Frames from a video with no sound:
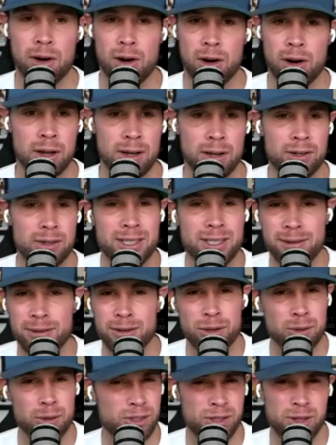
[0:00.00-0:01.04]
Uh, you're
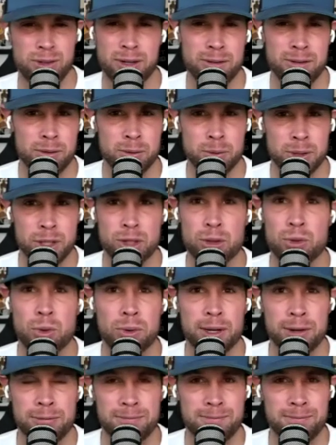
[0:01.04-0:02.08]
different. You're so different when you're
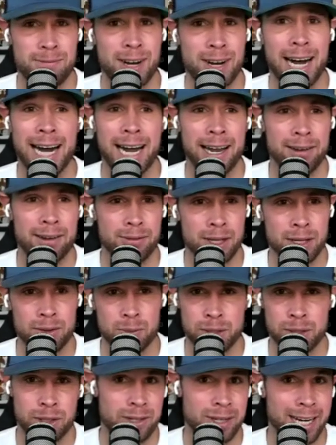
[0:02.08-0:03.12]
25 than
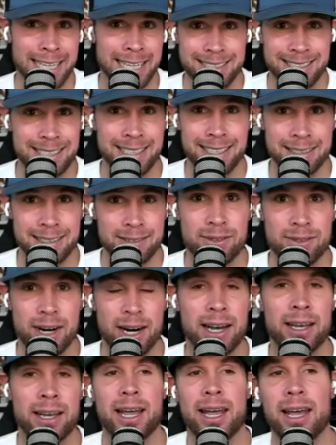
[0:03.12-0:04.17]
when you're 19, right?